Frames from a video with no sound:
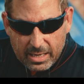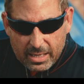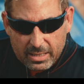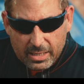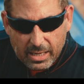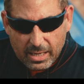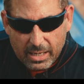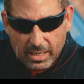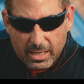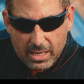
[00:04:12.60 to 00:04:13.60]
And
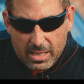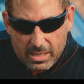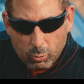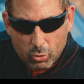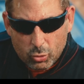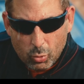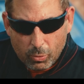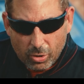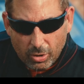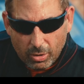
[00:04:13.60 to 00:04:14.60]
that was
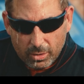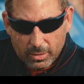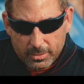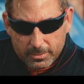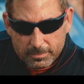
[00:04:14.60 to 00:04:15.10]
group call.